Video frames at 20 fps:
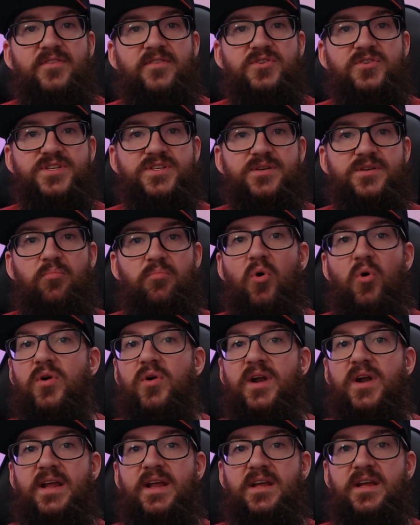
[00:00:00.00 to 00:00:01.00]
your
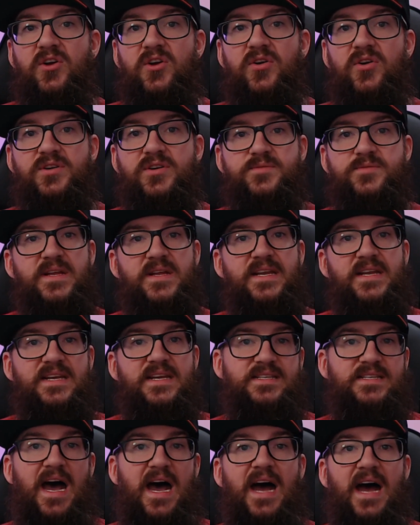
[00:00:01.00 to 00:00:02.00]
support and encouragement
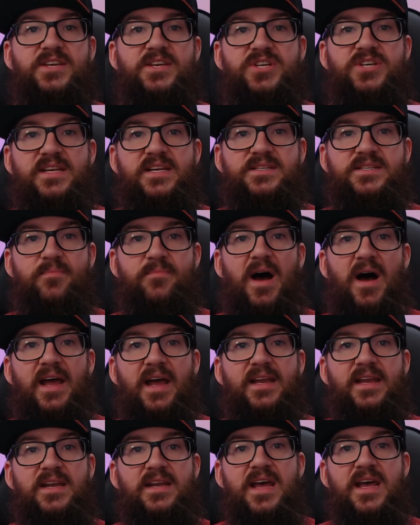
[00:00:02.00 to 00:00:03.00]
as I chase
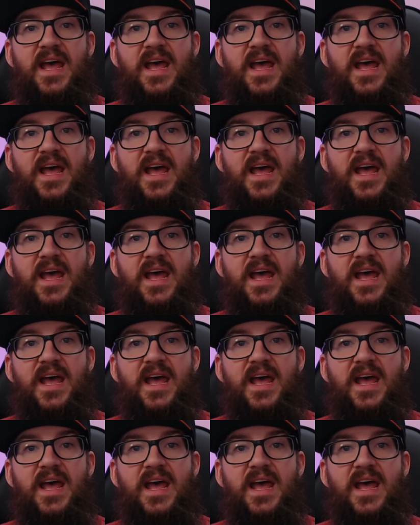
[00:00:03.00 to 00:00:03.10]
mine.